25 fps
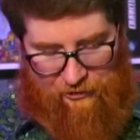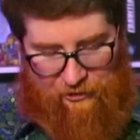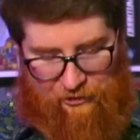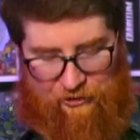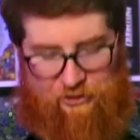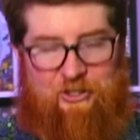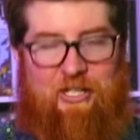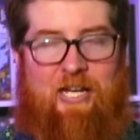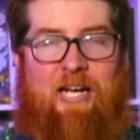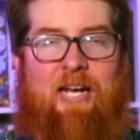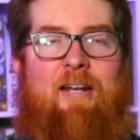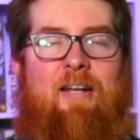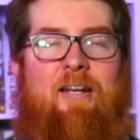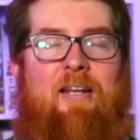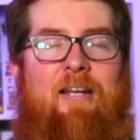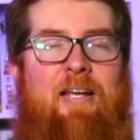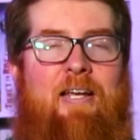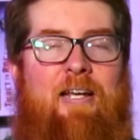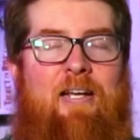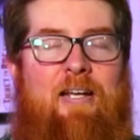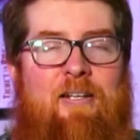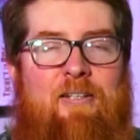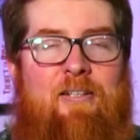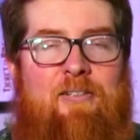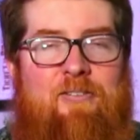68
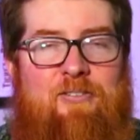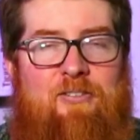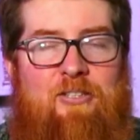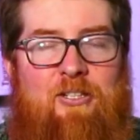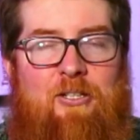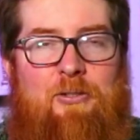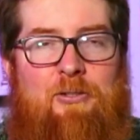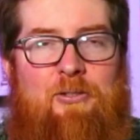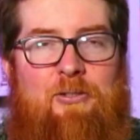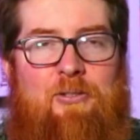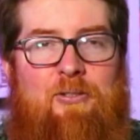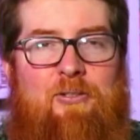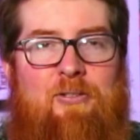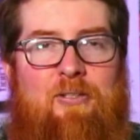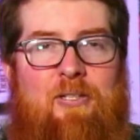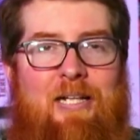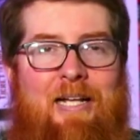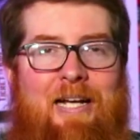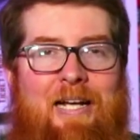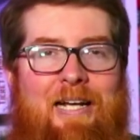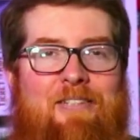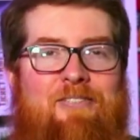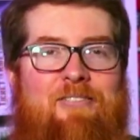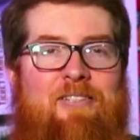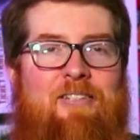is good old
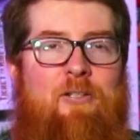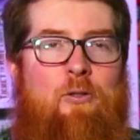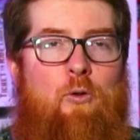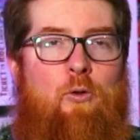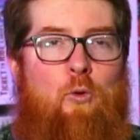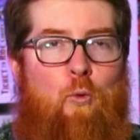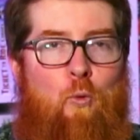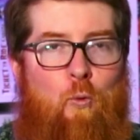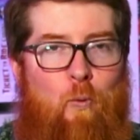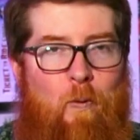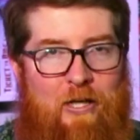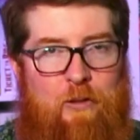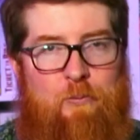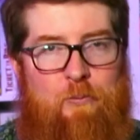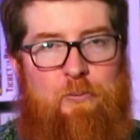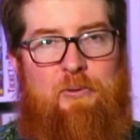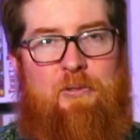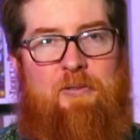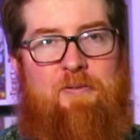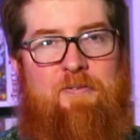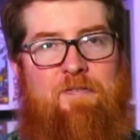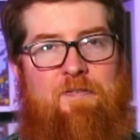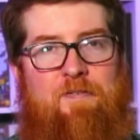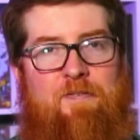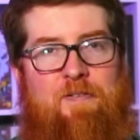classic
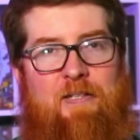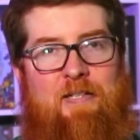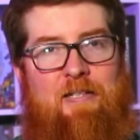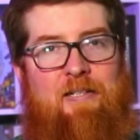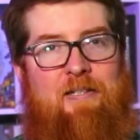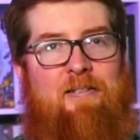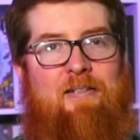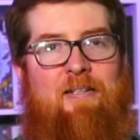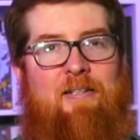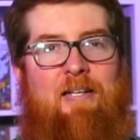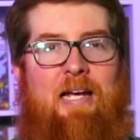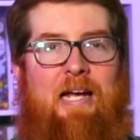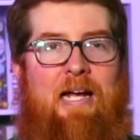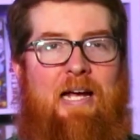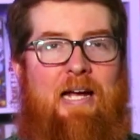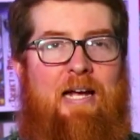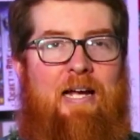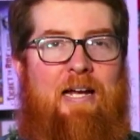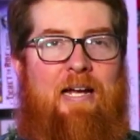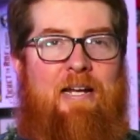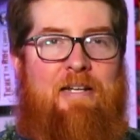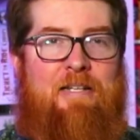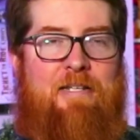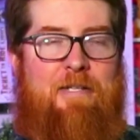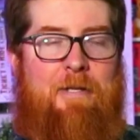Werewolf.
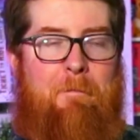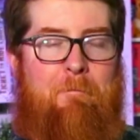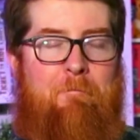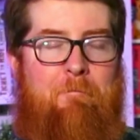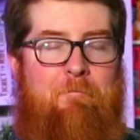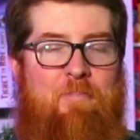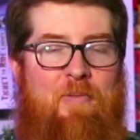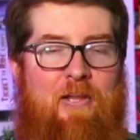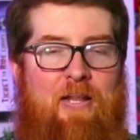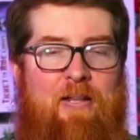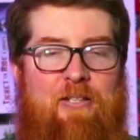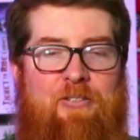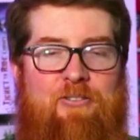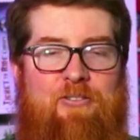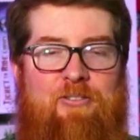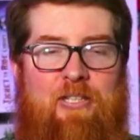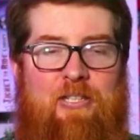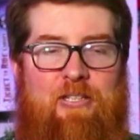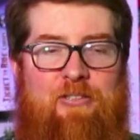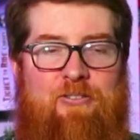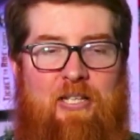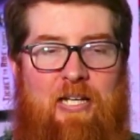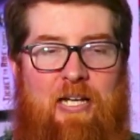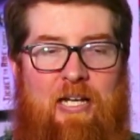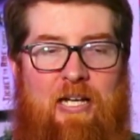And this
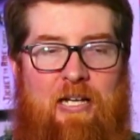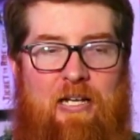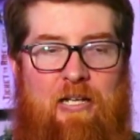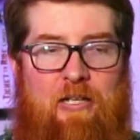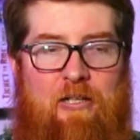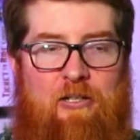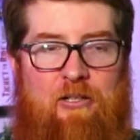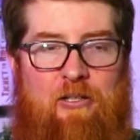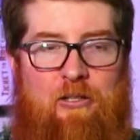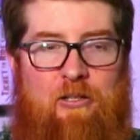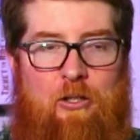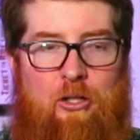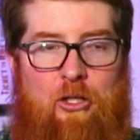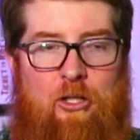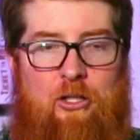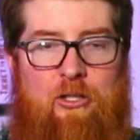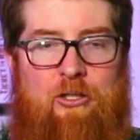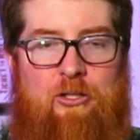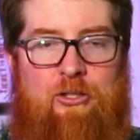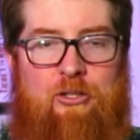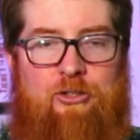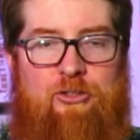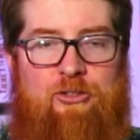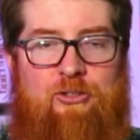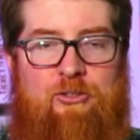is a
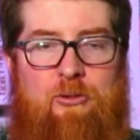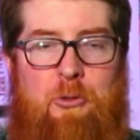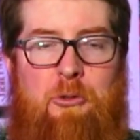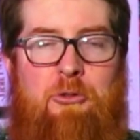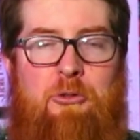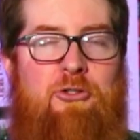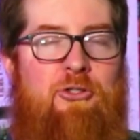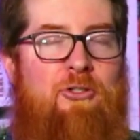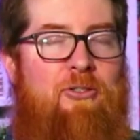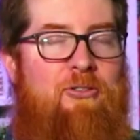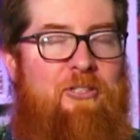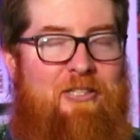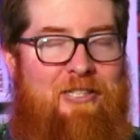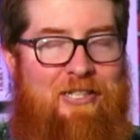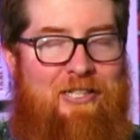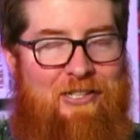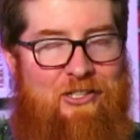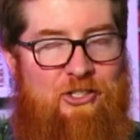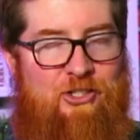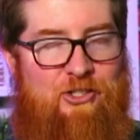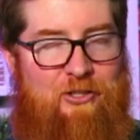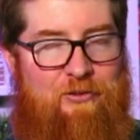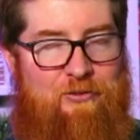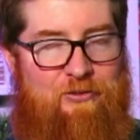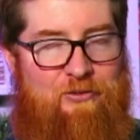large social
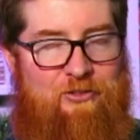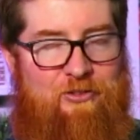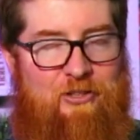deduction